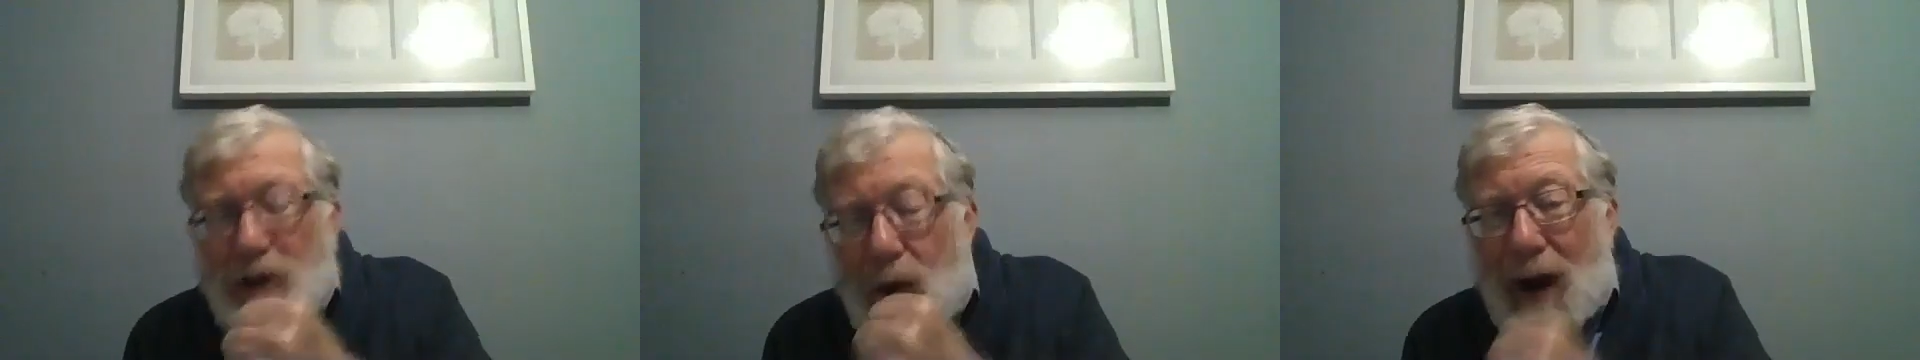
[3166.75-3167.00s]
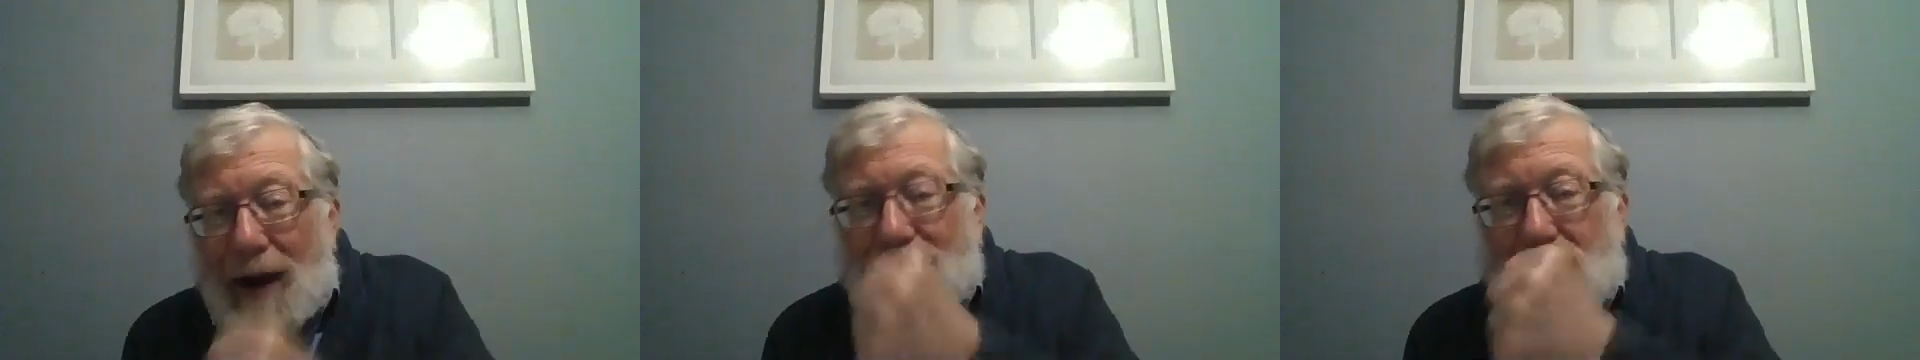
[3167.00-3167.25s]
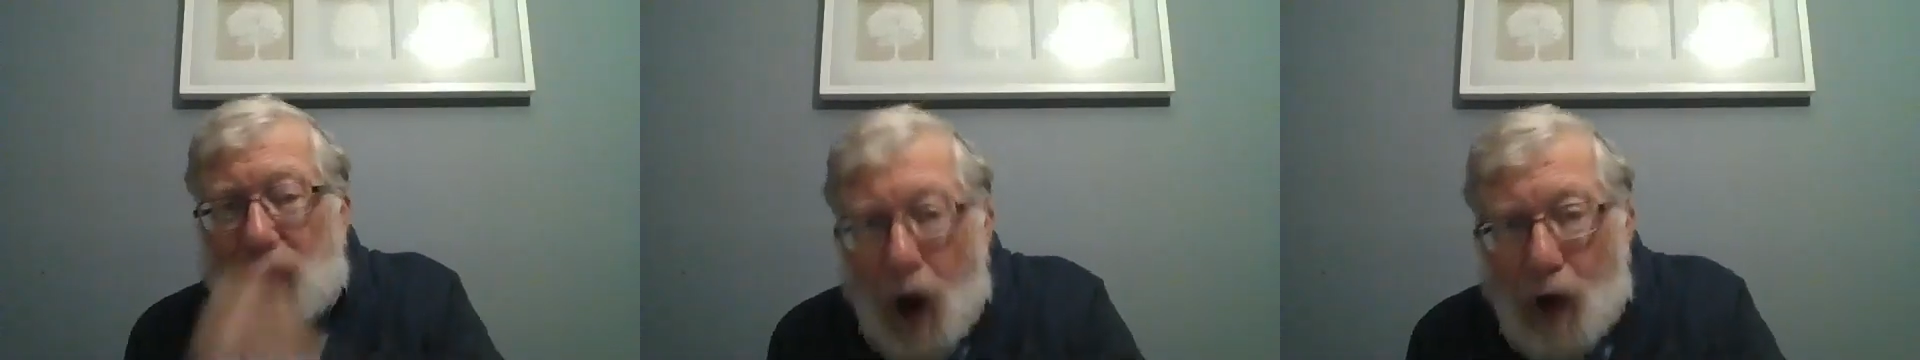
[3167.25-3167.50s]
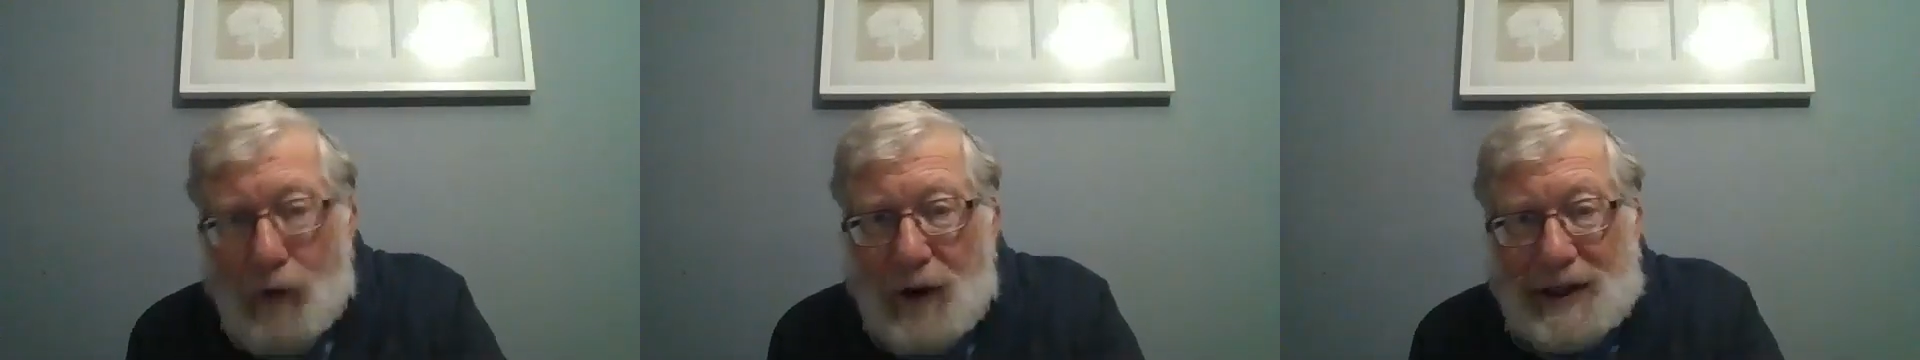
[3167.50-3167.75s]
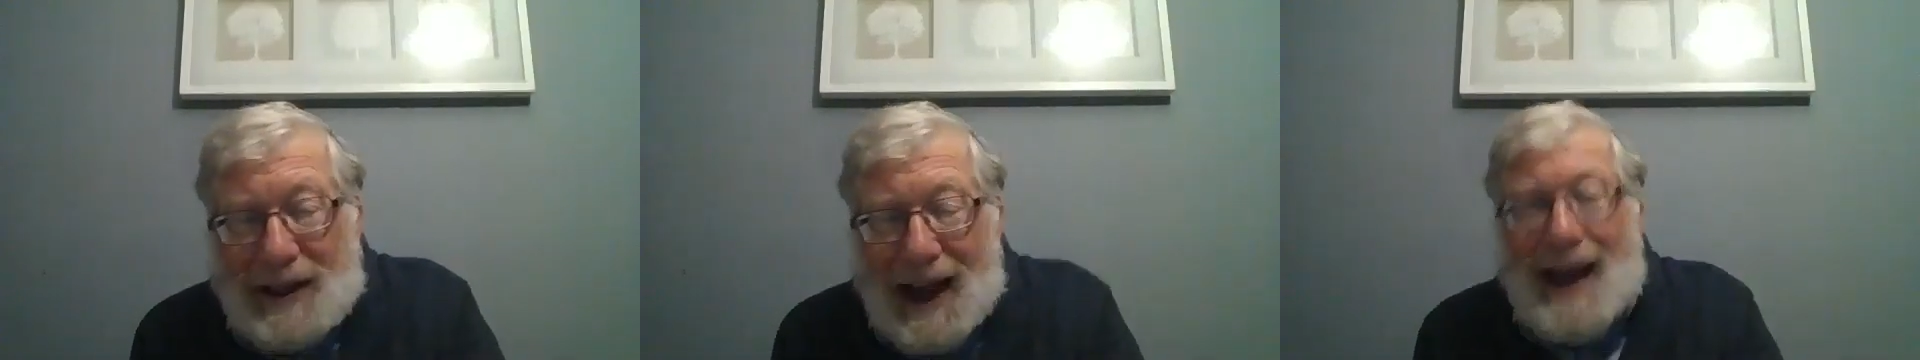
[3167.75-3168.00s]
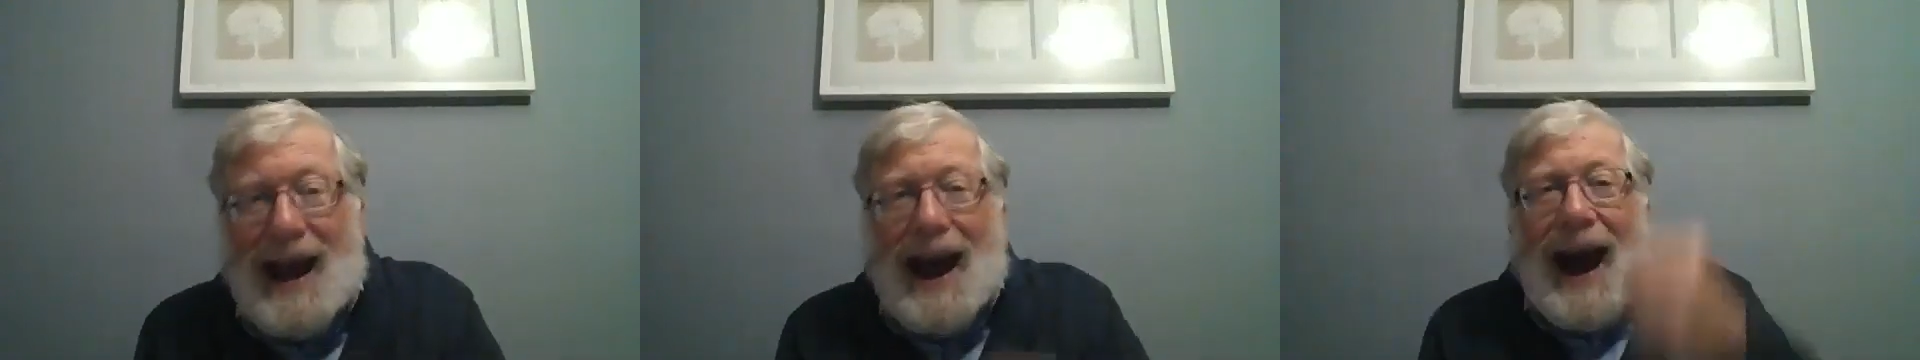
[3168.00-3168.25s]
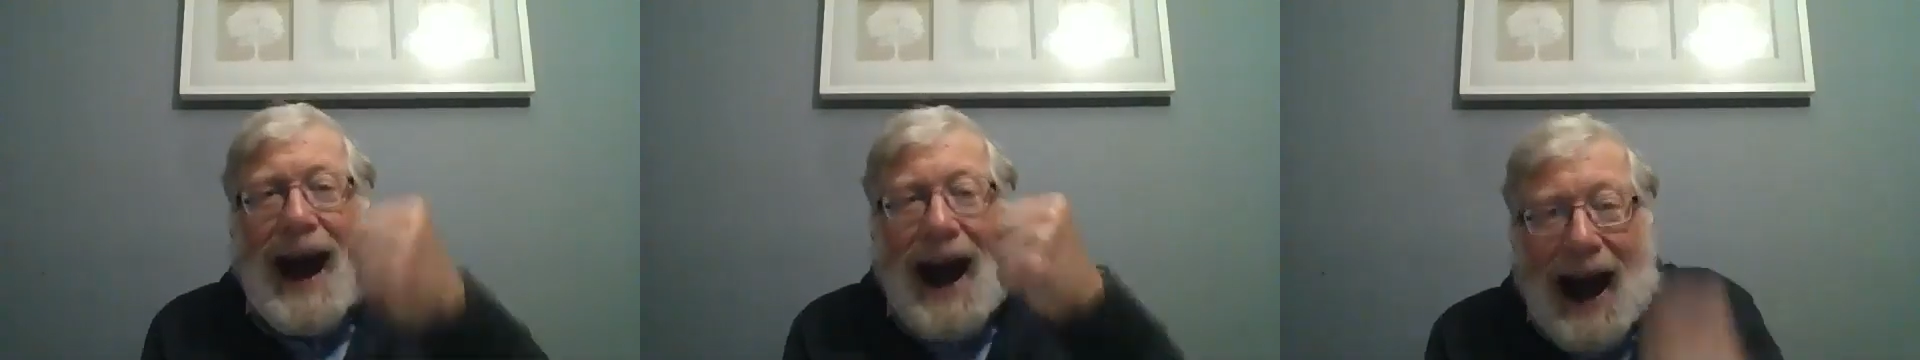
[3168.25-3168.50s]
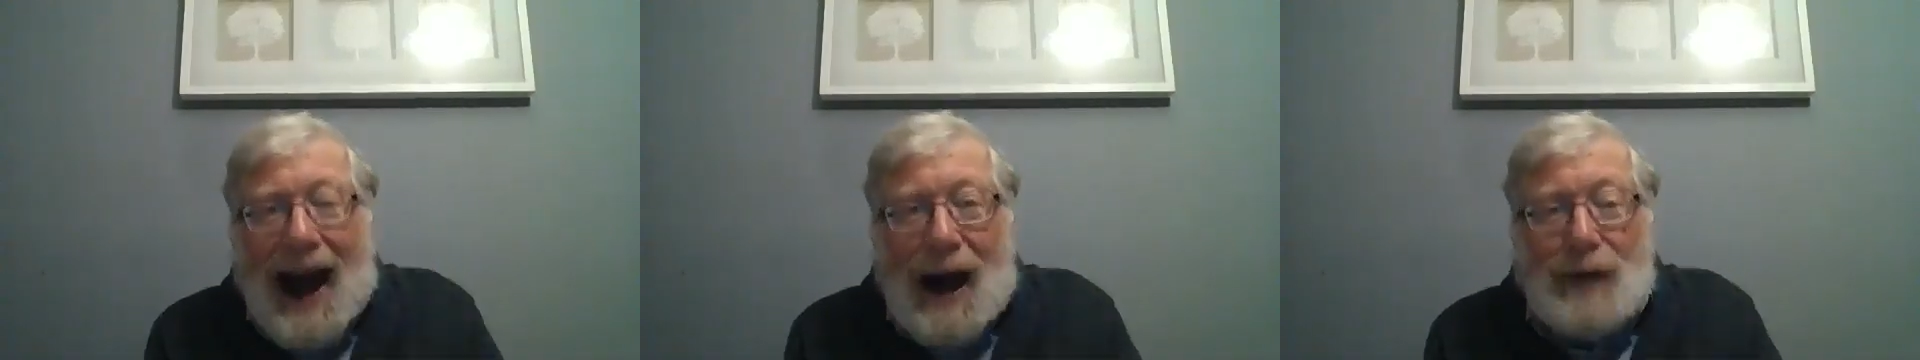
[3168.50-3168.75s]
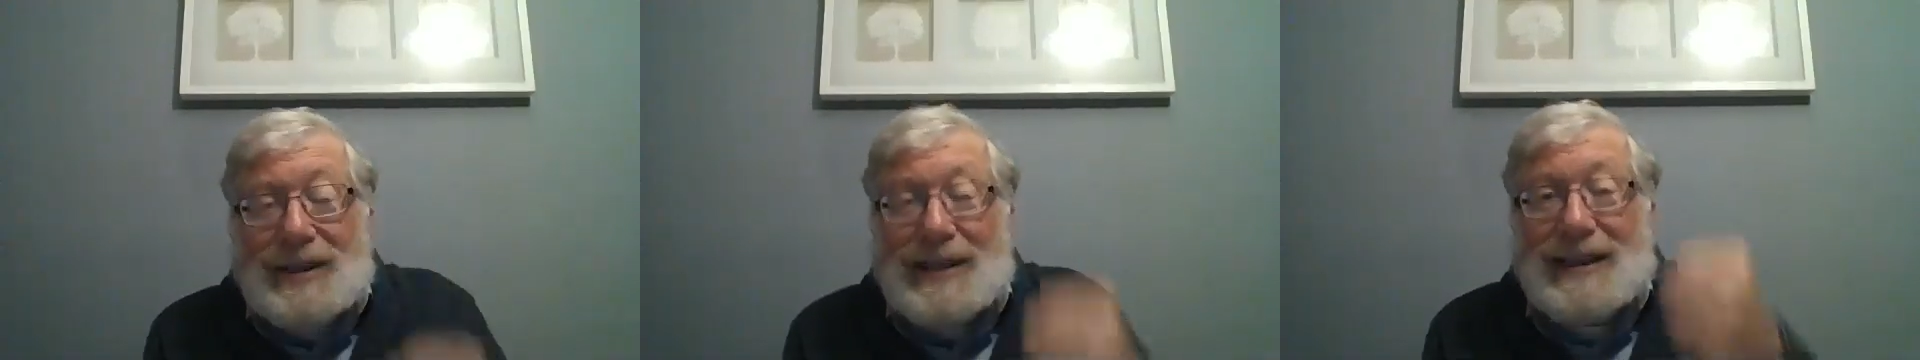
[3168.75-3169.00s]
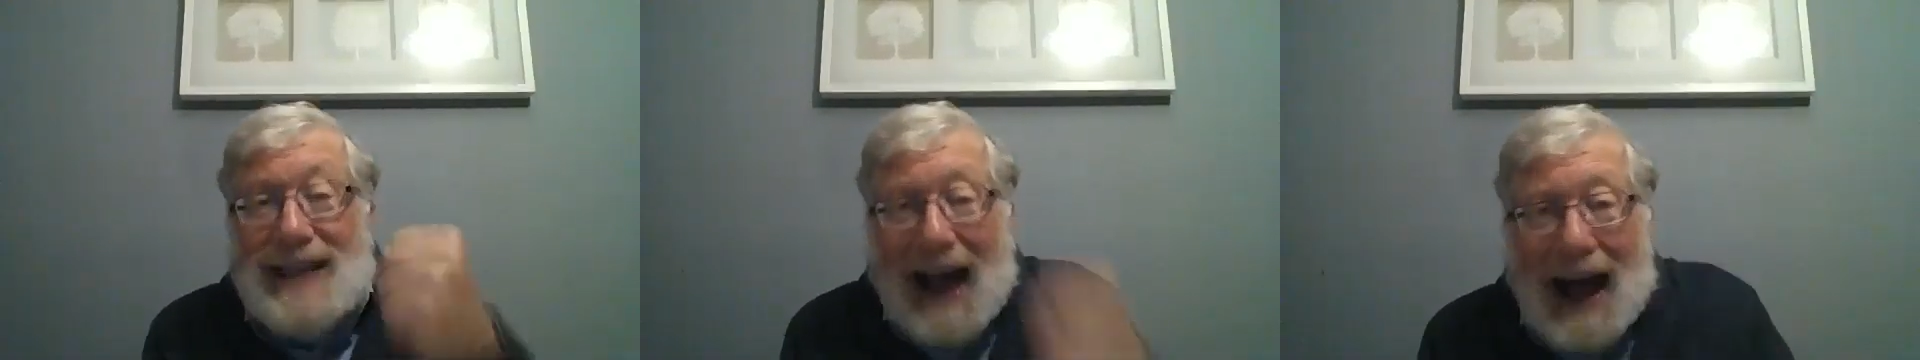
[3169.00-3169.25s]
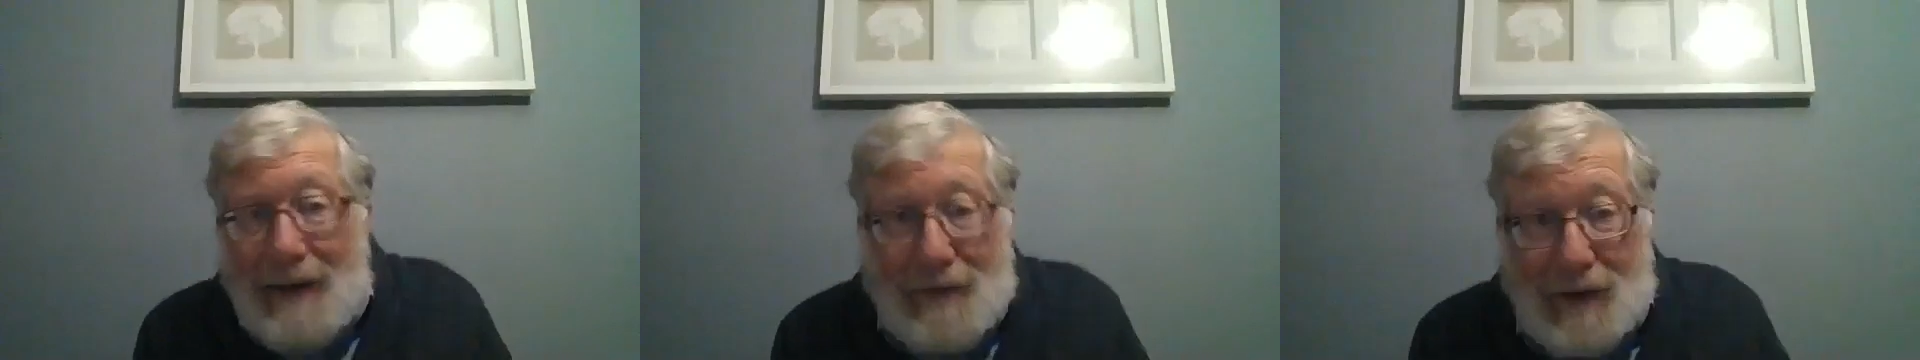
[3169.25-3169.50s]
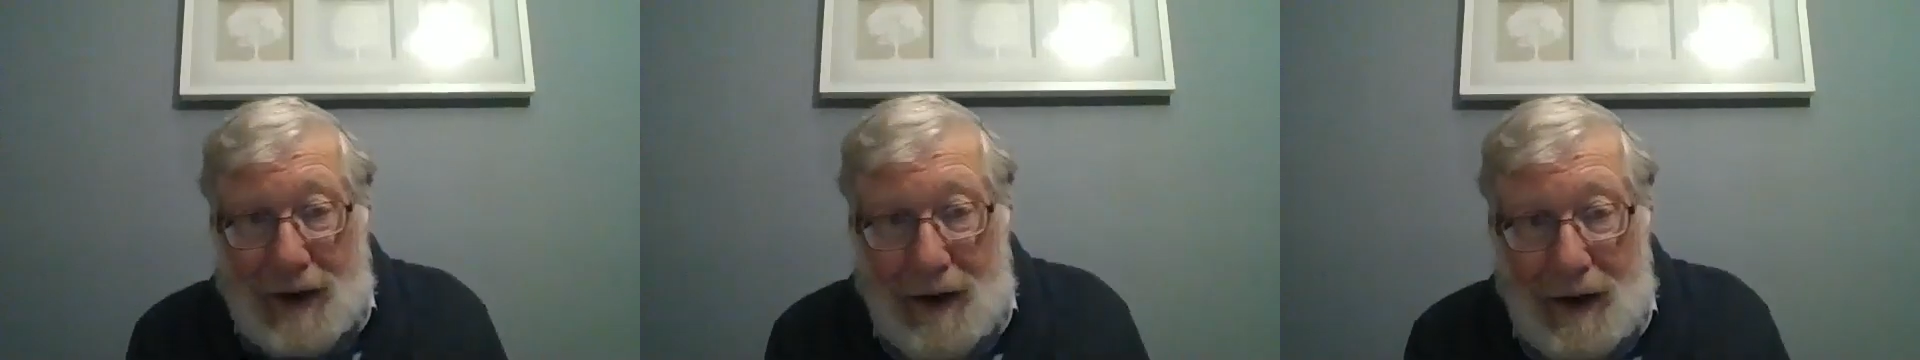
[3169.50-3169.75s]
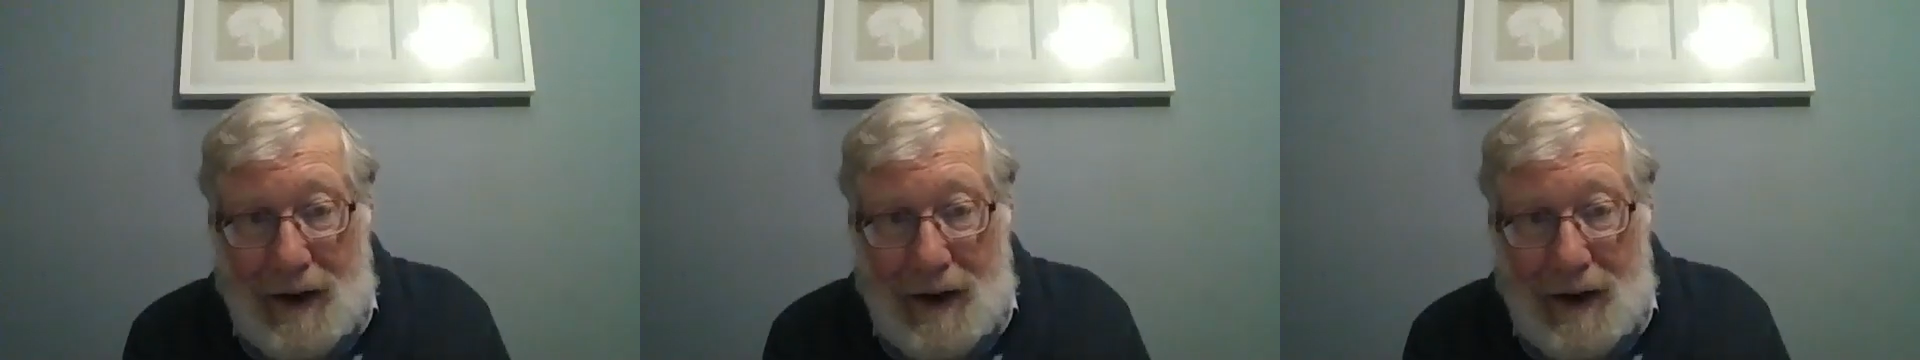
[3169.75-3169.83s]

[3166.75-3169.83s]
two haftarahs how to daven.